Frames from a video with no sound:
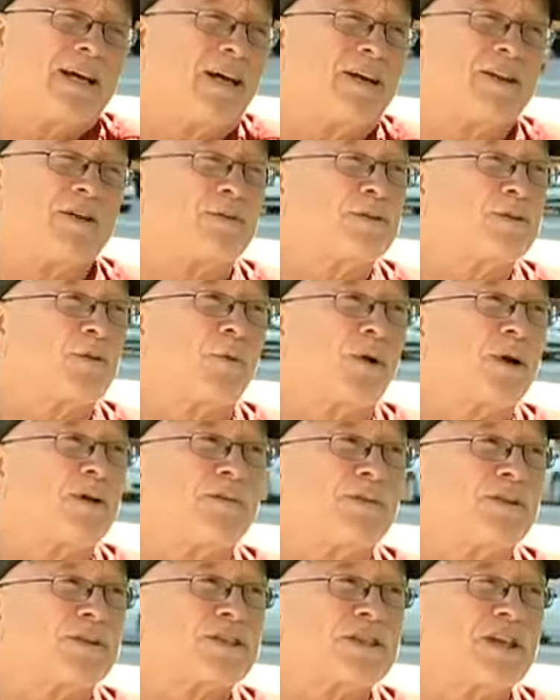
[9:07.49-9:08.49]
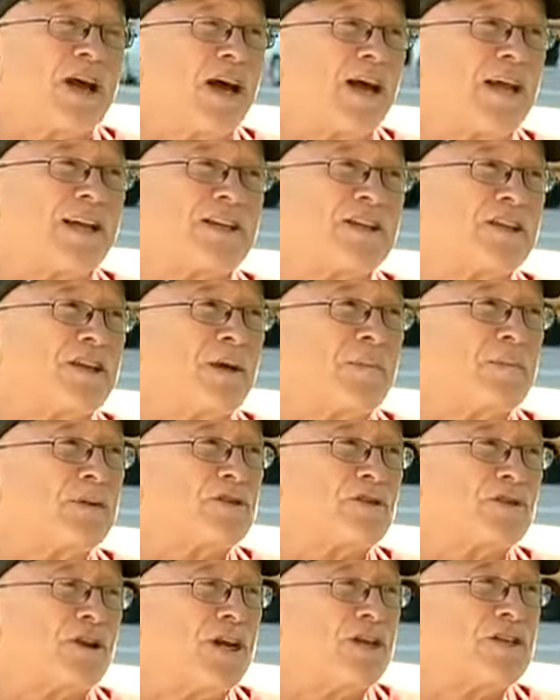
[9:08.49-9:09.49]
There was a wonderful sign in the
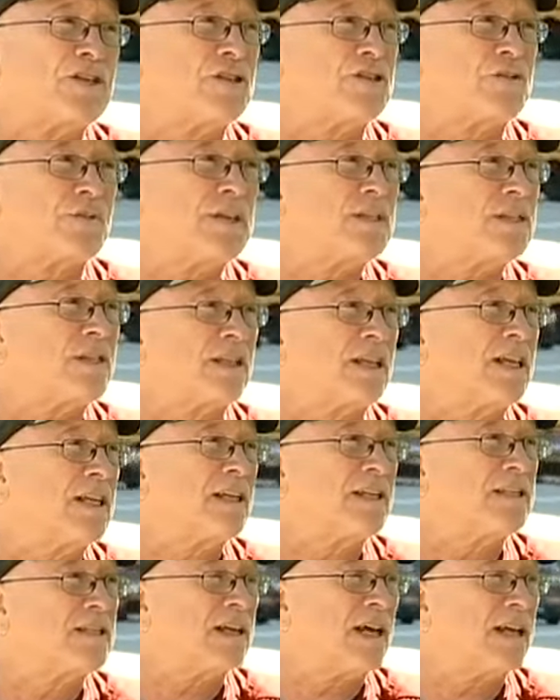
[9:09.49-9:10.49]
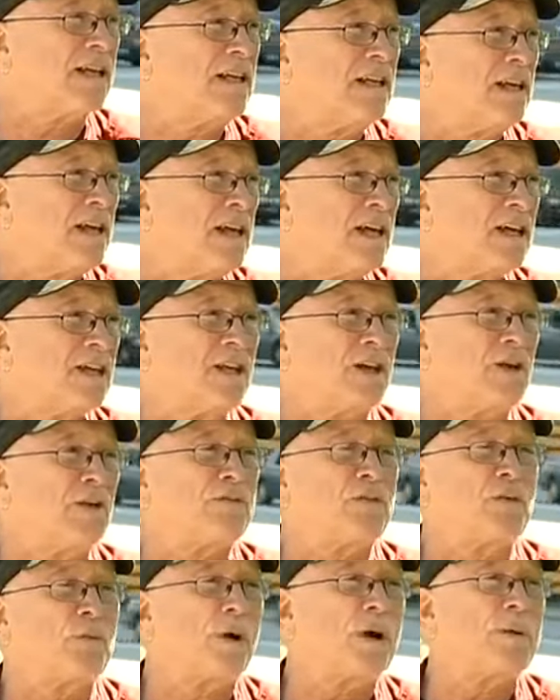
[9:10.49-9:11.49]
demonstrations recently that said, you know,
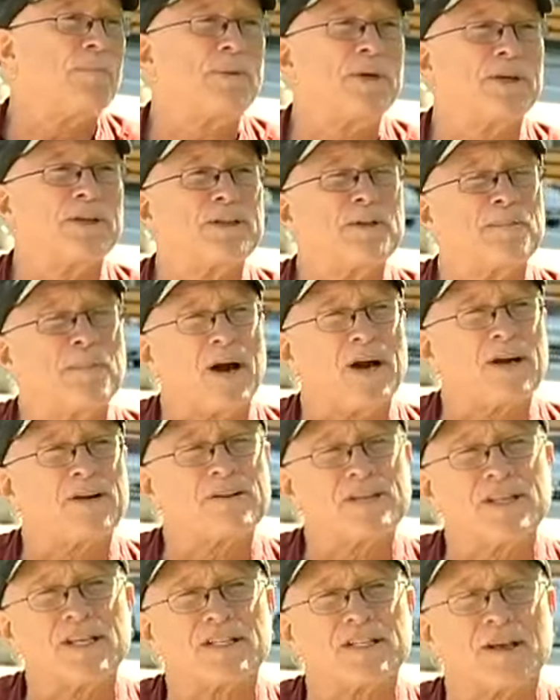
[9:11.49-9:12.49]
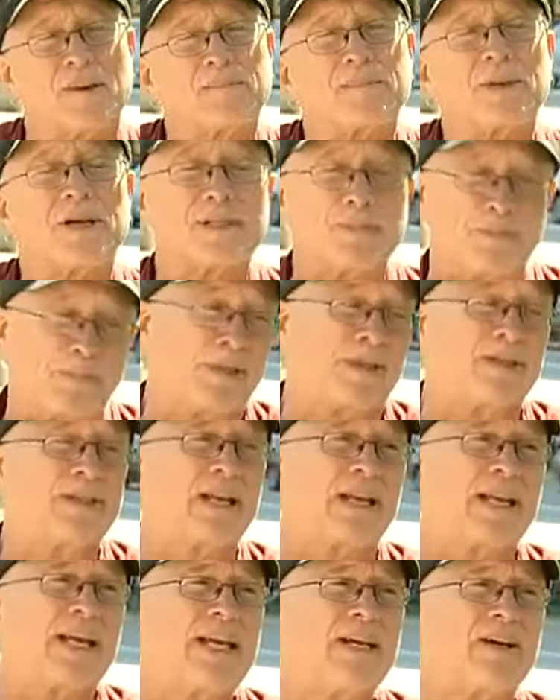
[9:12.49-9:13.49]
if you want to build democracy someplace, build
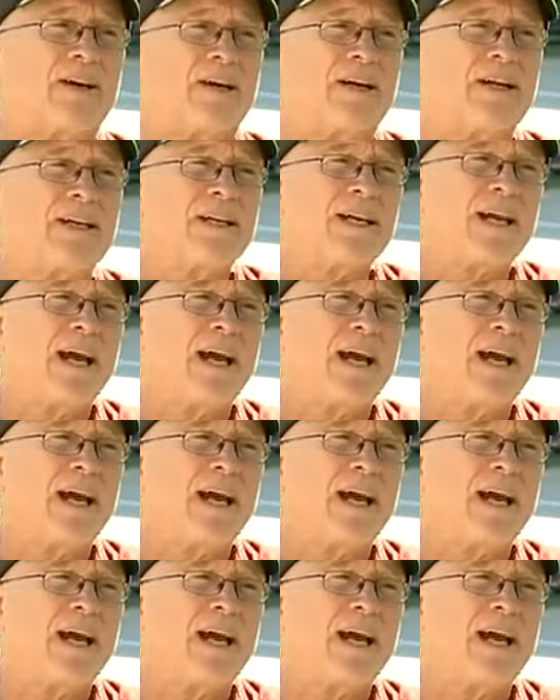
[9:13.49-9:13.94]
it here.